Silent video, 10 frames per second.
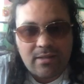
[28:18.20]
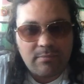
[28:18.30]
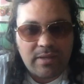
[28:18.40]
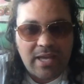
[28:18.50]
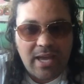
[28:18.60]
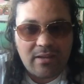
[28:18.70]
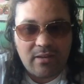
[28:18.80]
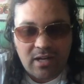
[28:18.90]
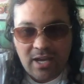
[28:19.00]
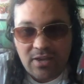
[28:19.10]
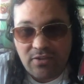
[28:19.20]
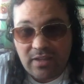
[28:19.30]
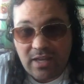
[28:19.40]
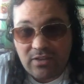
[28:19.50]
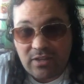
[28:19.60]
But yeah, and nice
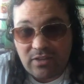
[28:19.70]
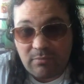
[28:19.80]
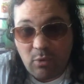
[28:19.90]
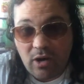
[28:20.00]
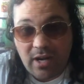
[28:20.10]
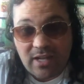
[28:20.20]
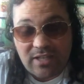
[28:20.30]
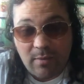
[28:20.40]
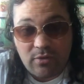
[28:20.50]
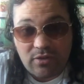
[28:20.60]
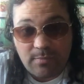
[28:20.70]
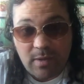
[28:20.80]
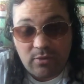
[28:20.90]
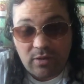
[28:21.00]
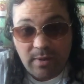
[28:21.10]
that Moa got time with her,
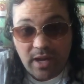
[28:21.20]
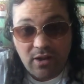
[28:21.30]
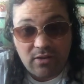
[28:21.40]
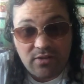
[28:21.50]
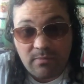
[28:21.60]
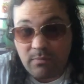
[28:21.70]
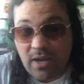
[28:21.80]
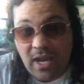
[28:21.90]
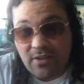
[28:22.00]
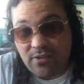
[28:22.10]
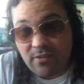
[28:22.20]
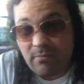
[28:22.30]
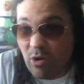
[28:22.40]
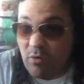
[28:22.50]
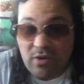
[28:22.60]
spend with her parents. Nice.
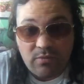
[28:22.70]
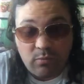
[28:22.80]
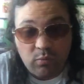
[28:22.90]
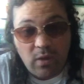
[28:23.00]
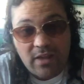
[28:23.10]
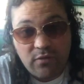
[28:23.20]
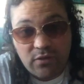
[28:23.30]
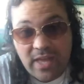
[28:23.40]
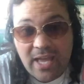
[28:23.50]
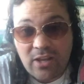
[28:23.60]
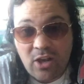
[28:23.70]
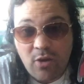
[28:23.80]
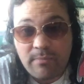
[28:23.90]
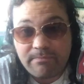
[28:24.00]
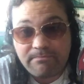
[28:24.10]
Always wait for that, you
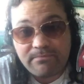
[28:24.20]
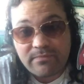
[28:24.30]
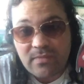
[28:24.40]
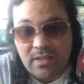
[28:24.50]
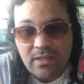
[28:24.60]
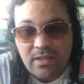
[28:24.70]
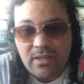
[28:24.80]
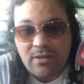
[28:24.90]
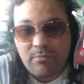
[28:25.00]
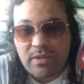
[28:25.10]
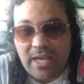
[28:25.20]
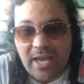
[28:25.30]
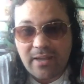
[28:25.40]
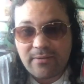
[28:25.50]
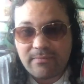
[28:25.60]
know. But
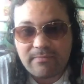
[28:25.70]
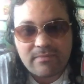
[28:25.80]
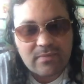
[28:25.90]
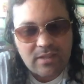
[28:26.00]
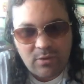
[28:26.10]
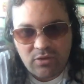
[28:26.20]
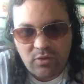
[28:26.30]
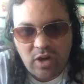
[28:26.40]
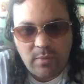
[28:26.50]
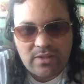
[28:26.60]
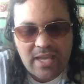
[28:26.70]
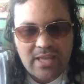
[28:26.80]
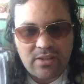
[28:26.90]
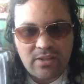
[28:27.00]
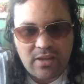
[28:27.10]
yeah, it was a great way to
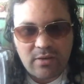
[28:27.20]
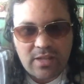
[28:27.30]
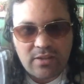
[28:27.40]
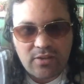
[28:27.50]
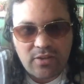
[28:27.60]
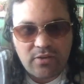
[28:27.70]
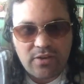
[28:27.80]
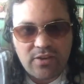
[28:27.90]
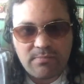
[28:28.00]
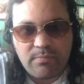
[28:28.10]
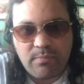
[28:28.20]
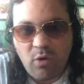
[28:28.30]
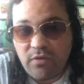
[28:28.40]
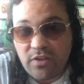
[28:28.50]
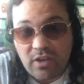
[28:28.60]
end the series.
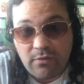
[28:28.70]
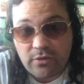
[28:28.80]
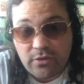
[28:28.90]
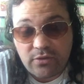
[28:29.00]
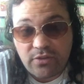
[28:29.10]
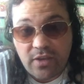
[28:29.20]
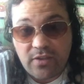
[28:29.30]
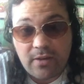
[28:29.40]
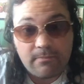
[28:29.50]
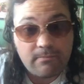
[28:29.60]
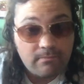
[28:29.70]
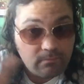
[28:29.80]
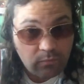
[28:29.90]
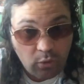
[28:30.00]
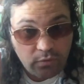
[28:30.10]
Hopefully set for a third season.
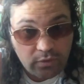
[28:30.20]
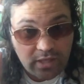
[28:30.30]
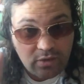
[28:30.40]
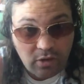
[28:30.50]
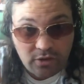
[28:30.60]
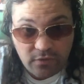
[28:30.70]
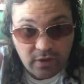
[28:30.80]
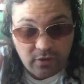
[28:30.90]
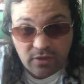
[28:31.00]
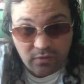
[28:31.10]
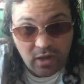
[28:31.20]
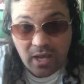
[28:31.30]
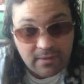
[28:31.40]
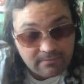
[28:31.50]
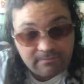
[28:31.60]
Hopefully, cross fingers. If
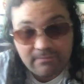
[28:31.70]
not,